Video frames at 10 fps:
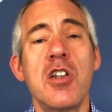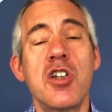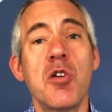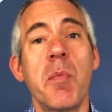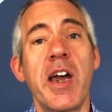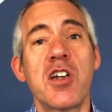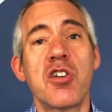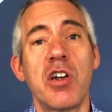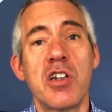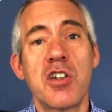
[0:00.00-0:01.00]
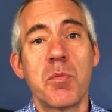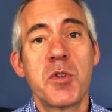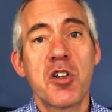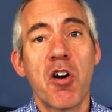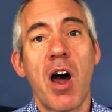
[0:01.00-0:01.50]
Do make sure you
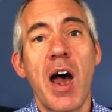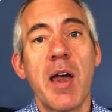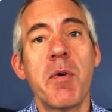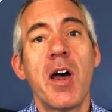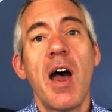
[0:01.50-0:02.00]
subscribe